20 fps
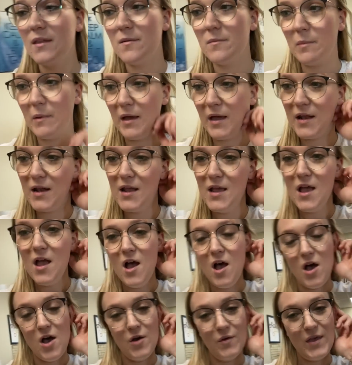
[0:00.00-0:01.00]
But
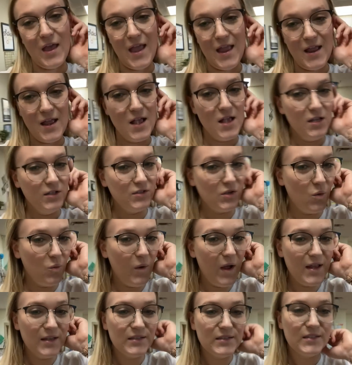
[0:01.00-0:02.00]
okay, so
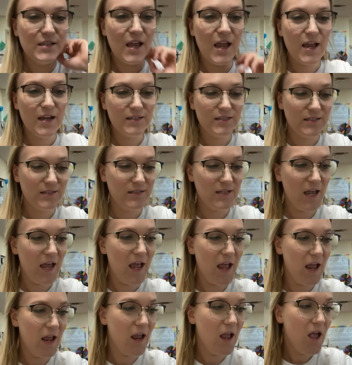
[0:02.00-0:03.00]
Wednesday
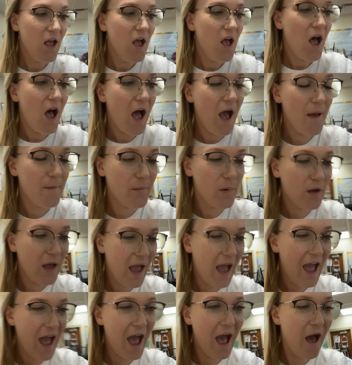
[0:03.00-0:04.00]
today, I'm
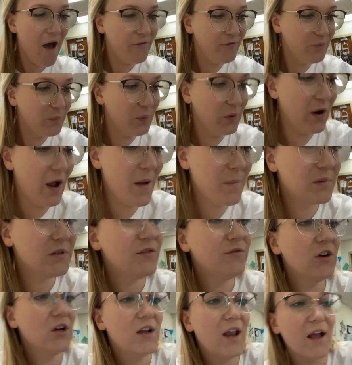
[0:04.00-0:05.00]
half
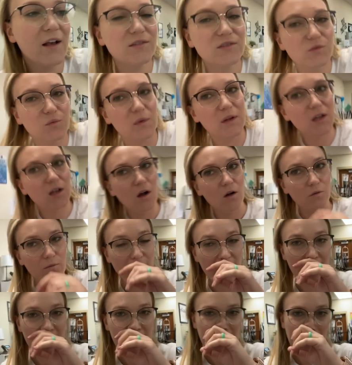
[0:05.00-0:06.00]
prepped for next week
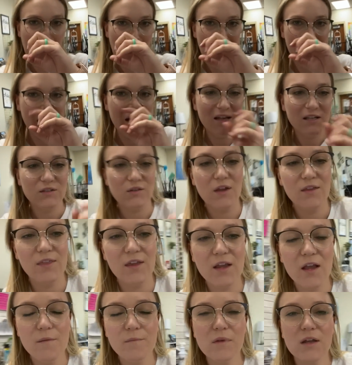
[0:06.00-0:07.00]
already. So I
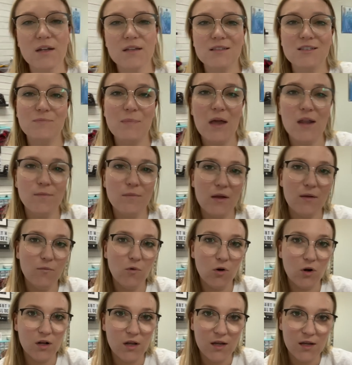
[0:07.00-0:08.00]
think I'm gonna spend my
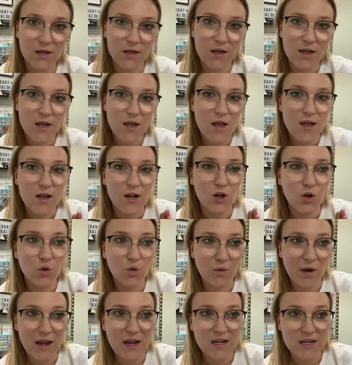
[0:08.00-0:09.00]
morning
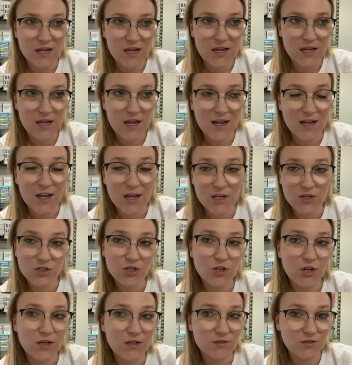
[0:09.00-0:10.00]
grading and
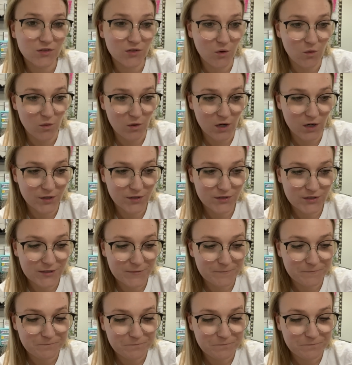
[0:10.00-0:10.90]
entering scores,